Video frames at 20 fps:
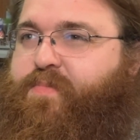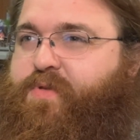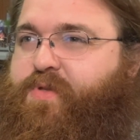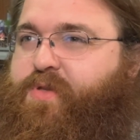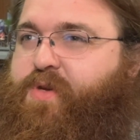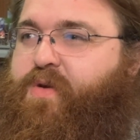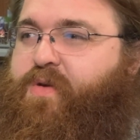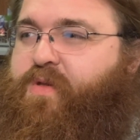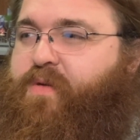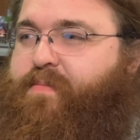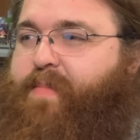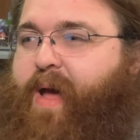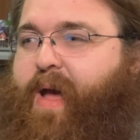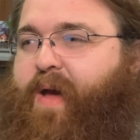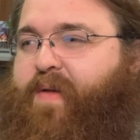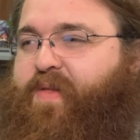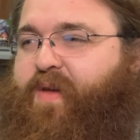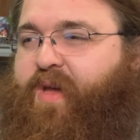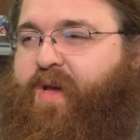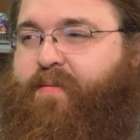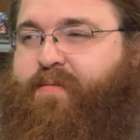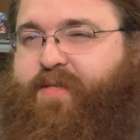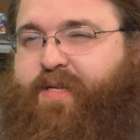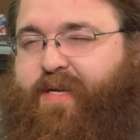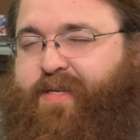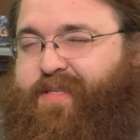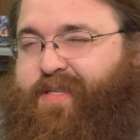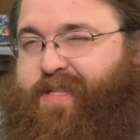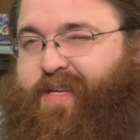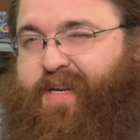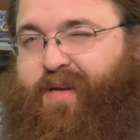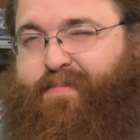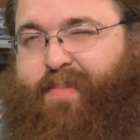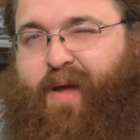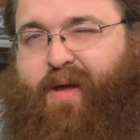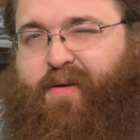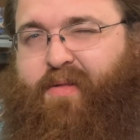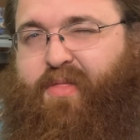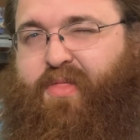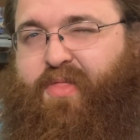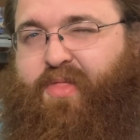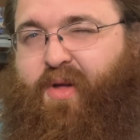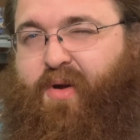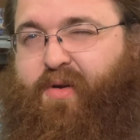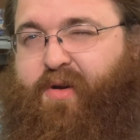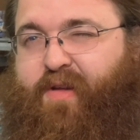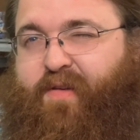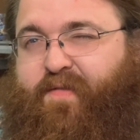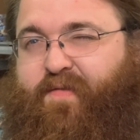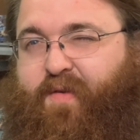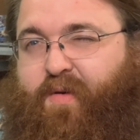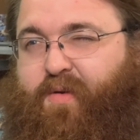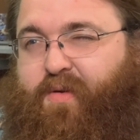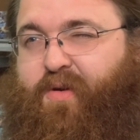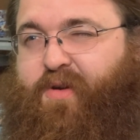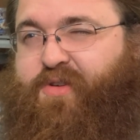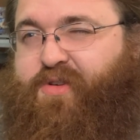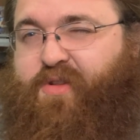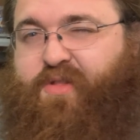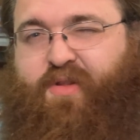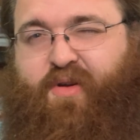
do the math, it comes out to like about $3,400,